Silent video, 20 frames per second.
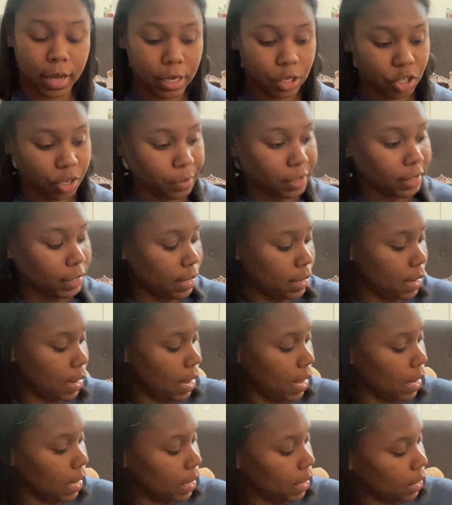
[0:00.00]
Jemisin
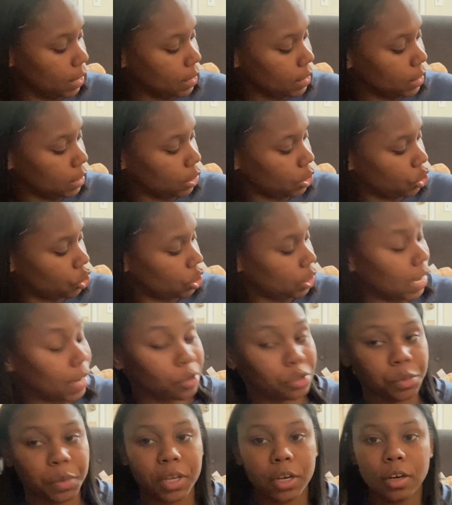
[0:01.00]
and Shadow
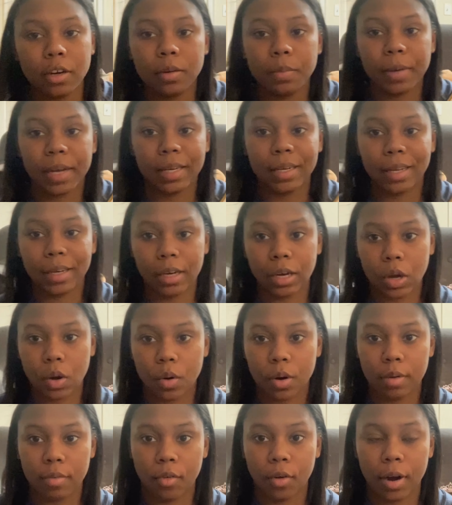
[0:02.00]
Speaker by Nadia
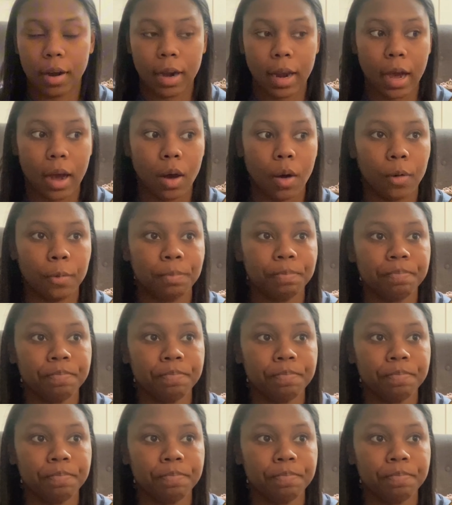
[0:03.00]
Coraford. Now,